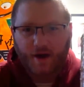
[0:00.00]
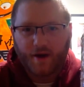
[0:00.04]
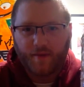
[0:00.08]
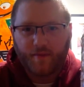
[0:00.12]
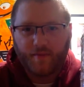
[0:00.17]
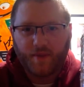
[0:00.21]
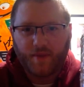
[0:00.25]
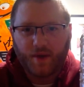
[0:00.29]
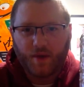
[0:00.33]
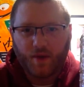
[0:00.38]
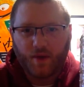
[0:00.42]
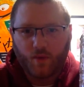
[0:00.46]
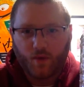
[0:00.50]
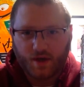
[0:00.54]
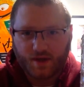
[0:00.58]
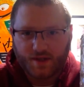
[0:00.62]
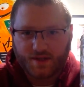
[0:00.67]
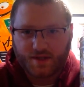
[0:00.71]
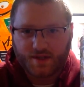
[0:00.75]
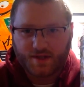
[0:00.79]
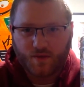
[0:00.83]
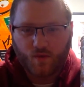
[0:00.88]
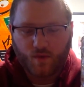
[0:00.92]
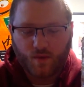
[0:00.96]
It was
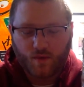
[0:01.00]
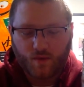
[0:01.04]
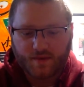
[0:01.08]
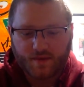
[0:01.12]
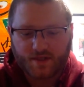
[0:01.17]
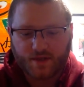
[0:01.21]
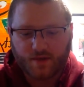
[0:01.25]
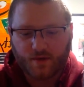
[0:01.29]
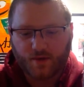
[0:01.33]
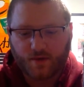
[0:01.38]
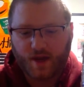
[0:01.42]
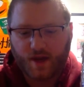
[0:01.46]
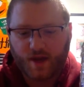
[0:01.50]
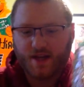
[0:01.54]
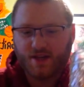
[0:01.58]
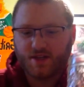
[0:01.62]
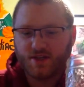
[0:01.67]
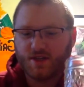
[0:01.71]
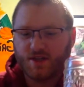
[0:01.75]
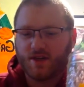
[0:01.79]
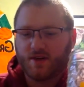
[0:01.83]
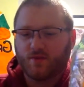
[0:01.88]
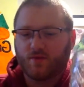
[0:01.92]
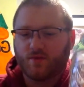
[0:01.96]
in the warmest
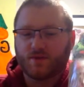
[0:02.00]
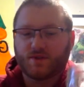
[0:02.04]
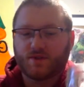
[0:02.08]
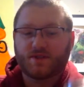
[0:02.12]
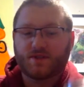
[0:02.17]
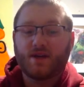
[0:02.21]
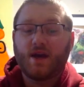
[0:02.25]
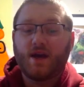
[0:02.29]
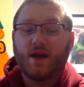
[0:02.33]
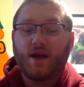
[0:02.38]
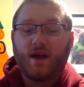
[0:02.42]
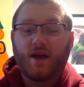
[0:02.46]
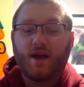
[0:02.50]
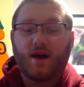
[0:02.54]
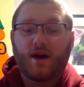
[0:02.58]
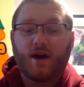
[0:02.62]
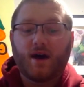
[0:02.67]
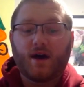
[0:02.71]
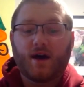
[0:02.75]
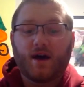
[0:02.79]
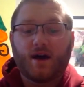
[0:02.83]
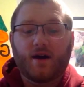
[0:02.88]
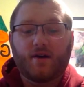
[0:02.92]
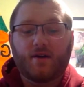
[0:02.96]
location. It was
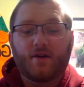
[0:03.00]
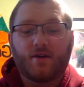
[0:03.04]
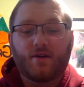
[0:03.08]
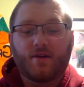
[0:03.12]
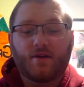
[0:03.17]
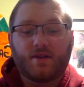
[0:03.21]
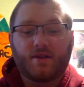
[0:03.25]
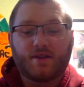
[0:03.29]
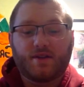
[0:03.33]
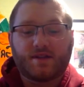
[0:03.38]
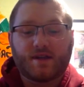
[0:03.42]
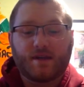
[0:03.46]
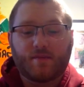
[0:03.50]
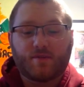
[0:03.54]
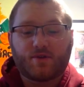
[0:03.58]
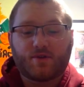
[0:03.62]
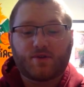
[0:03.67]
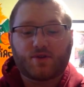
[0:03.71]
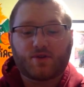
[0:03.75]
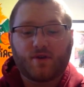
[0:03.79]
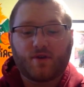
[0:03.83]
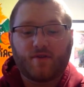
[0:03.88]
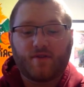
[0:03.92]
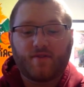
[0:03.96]
the
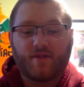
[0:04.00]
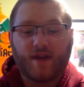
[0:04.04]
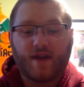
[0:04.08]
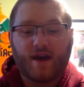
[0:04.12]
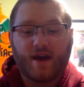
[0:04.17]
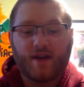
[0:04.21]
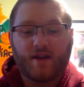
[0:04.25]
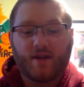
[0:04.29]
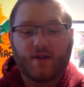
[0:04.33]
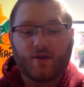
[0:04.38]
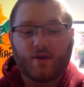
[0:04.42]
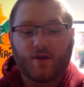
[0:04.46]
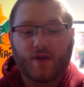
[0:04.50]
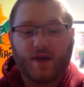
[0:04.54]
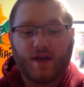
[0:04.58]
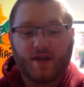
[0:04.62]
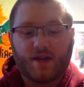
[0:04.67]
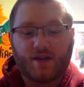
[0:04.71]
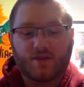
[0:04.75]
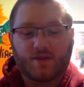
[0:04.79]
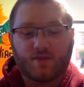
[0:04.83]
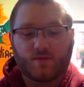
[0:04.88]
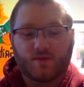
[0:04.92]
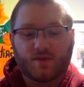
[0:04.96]
temperature of that
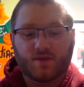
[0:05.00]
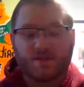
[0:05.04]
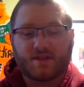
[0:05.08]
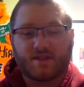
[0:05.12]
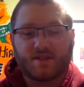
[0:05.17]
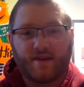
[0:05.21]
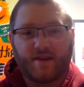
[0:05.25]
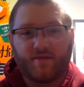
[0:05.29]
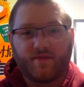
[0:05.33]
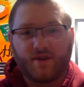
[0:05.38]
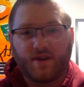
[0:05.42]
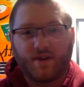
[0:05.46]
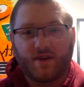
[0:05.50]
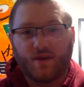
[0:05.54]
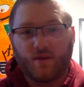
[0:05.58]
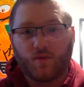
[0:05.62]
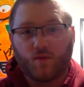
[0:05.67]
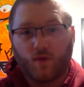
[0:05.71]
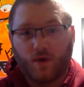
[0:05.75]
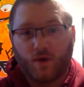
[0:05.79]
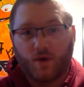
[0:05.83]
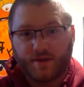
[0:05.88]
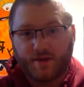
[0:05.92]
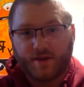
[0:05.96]
location was
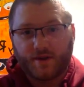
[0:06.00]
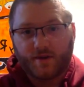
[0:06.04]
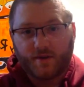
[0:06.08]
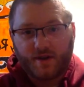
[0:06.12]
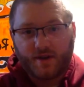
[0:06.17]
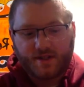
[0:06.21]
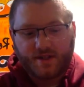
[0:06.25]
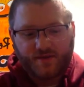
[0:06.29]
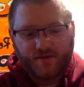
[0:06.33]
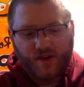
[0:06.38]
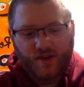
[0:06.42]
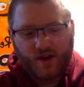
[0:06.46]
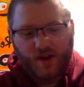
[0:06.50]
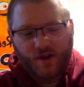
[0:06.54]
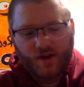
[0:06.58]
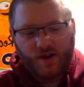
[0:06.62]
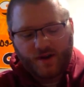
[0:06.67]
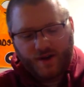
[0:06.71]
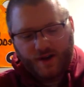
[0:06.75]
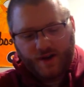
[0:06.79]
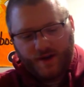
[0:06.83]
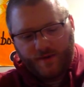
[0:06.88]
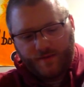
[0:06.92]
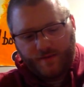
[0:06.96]
71 degrees
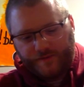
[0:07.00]
Fahrenheit.